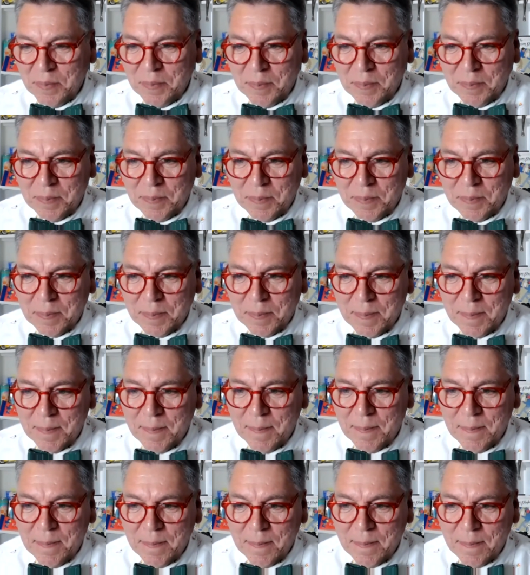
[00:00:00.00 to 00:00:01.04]

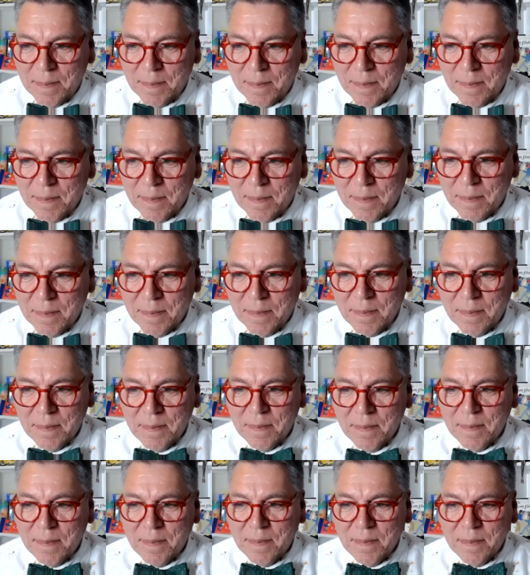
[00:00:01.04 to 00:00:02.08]

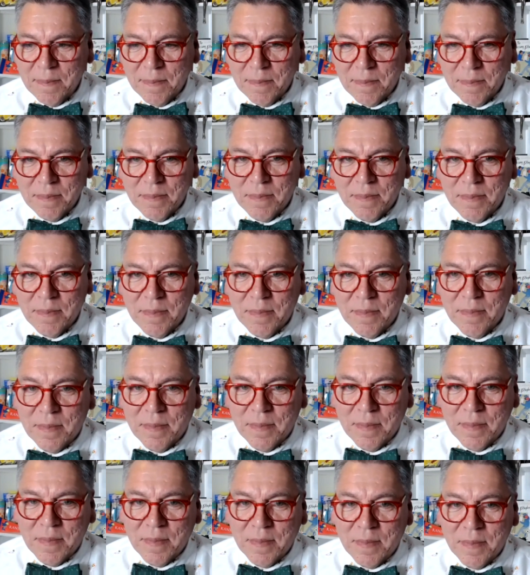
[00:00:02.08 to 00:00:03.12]

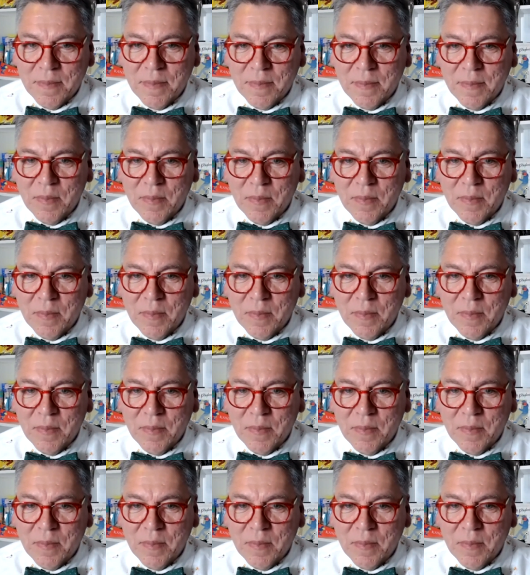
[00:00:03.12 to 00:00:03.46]
No one is speaking in this clip.